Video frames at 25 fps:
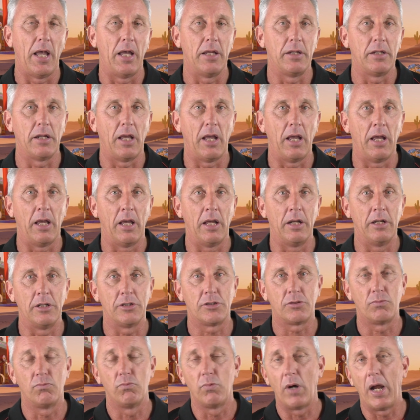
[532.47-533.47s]
And
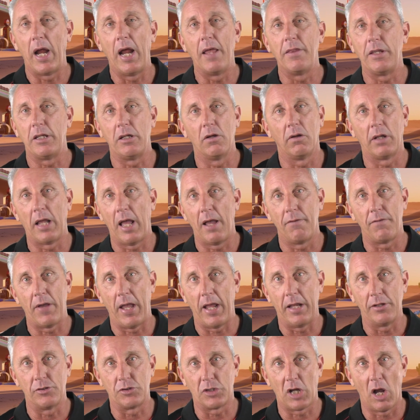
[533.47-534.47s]
it's rare that you'll
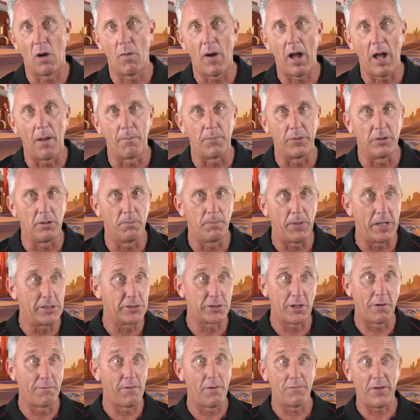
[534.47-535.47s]
have hands go up. The
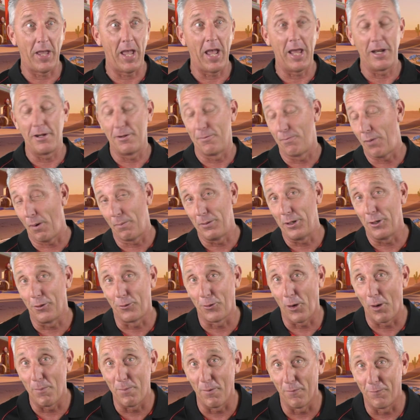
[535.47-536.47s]
best I've ever had in
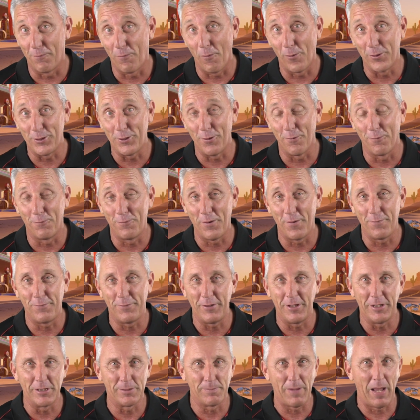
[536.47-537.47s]
probably a group of 40 or
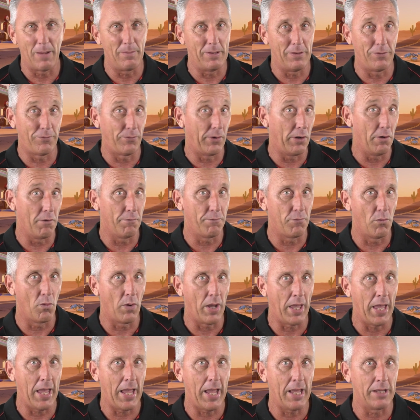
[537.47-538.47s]
50 is maybe 3 or
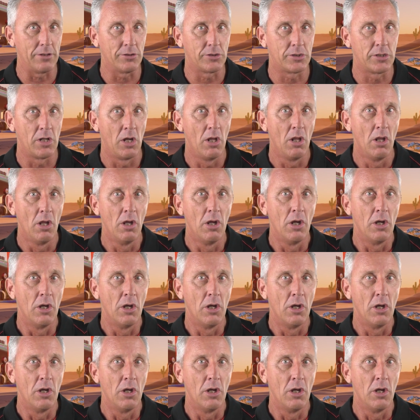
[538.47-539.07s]
4 hands.